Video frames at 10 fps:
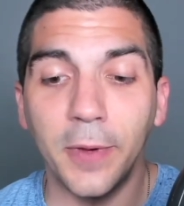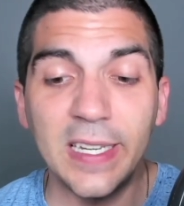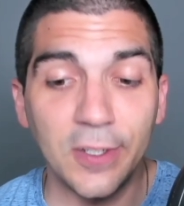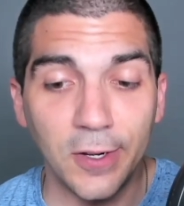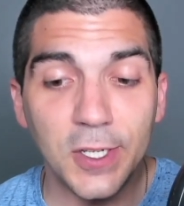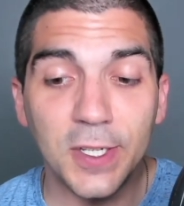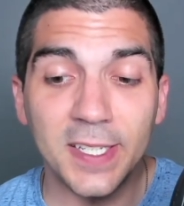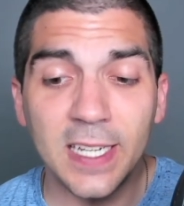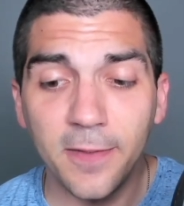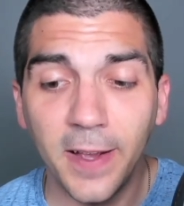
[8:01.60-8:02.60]
research to
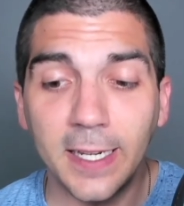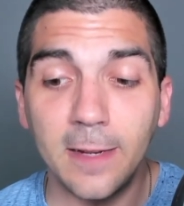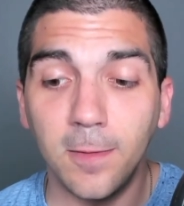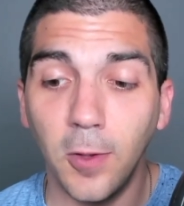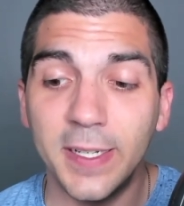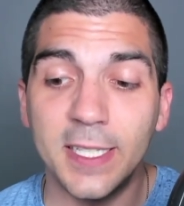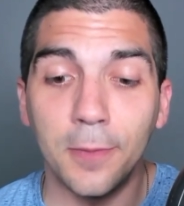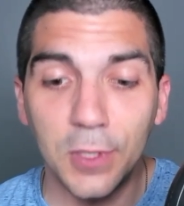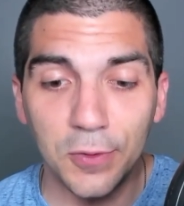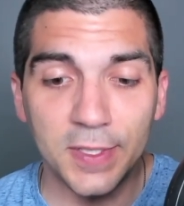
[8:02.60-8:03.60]
see if I could influence the
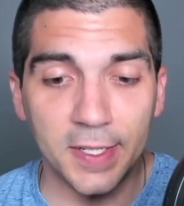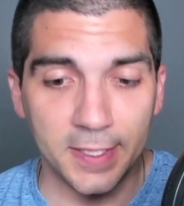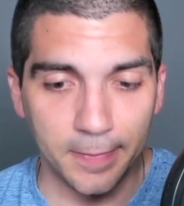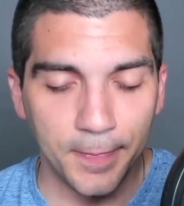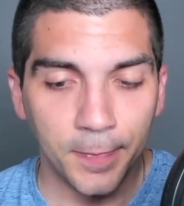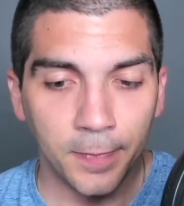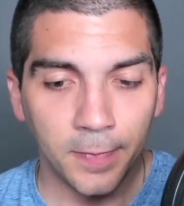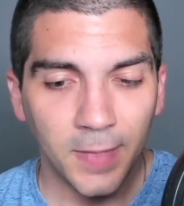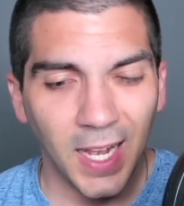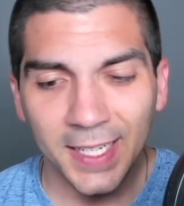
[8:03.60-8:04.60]
immune system.
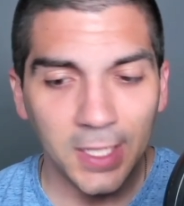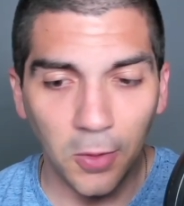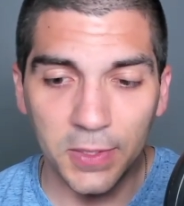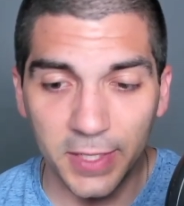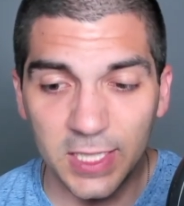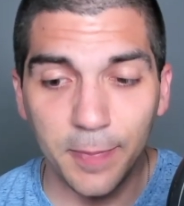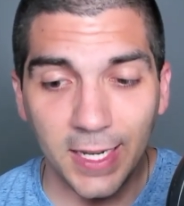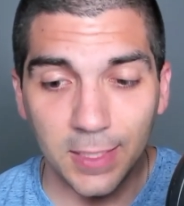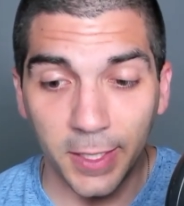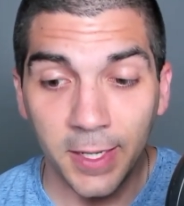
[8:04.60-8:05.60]
I didn't know what to
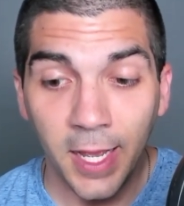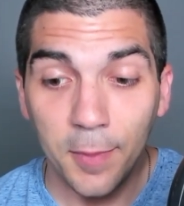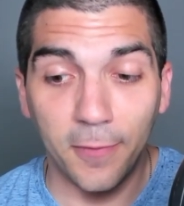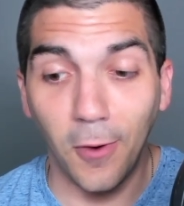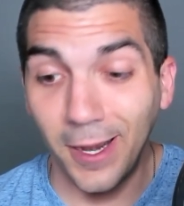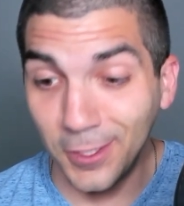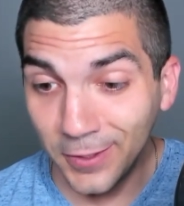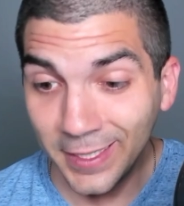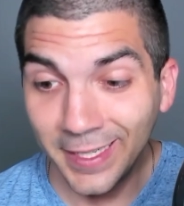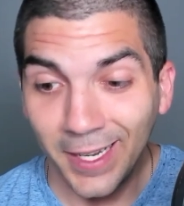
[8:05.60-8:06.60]
expect, but before I knew
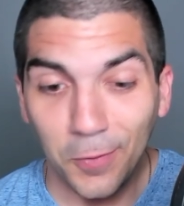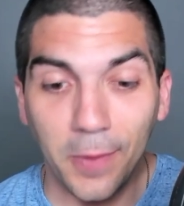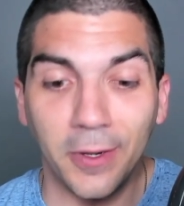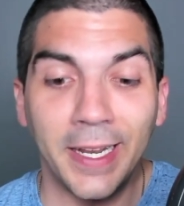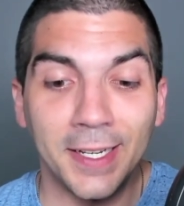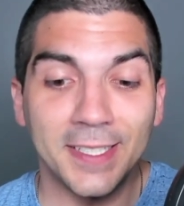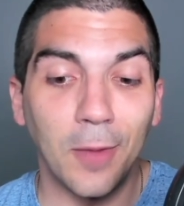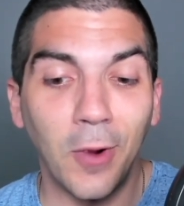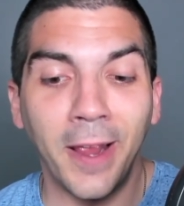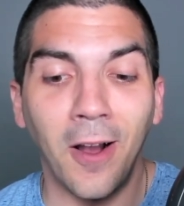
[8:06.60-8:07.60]
it, we were in a
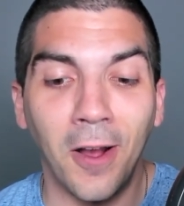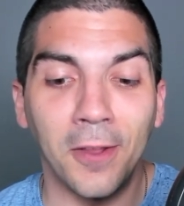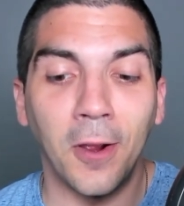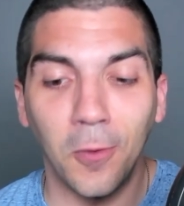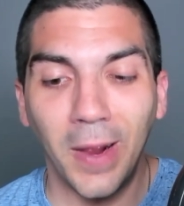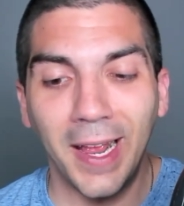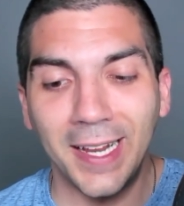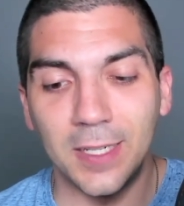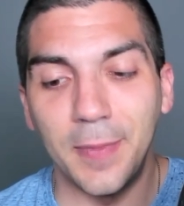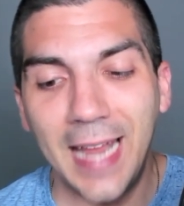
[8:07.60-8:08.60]
subway on our way
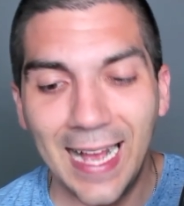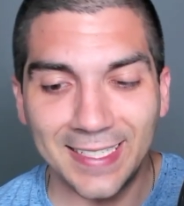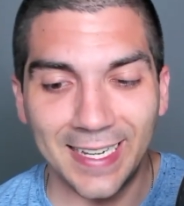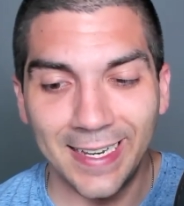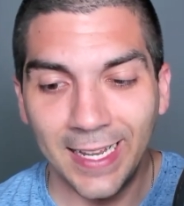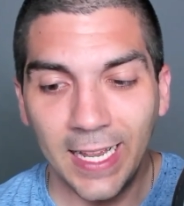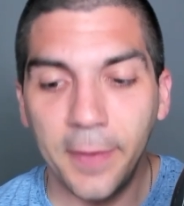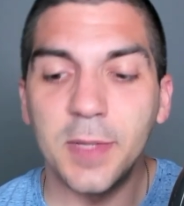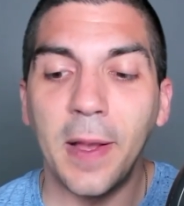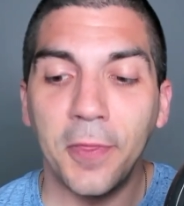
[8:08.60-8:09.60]
to Manhasset. It
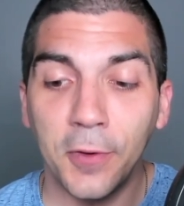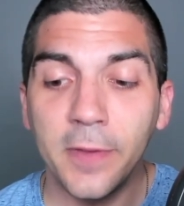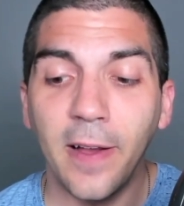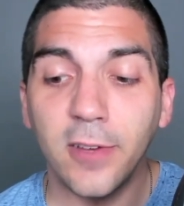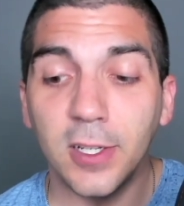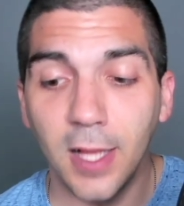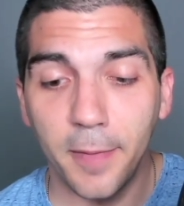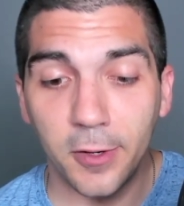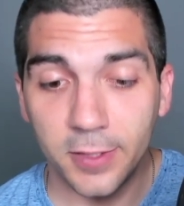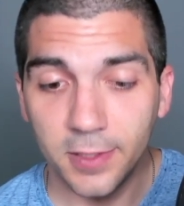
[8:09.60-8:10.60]
was about 35
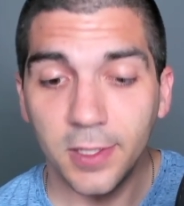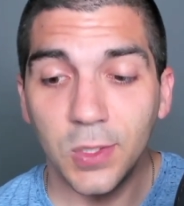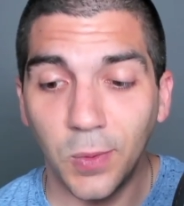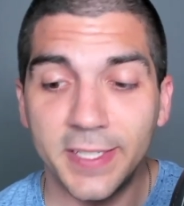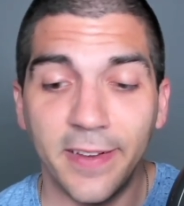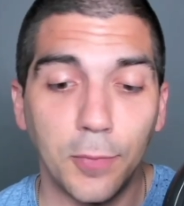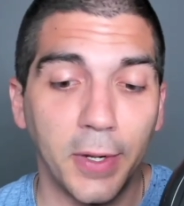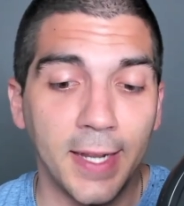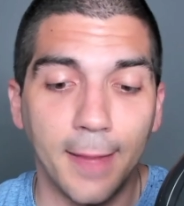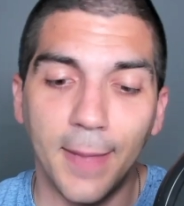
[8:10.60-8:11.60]
kilometers,
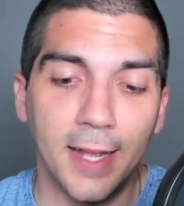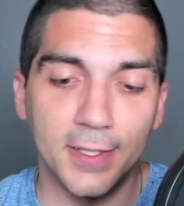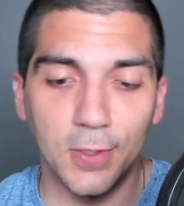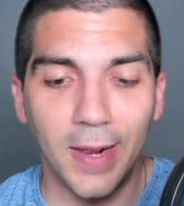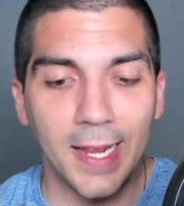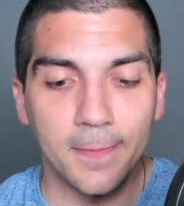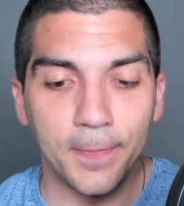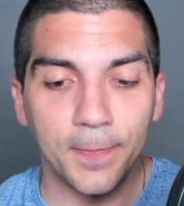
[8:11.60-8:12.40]
27.9 miles away.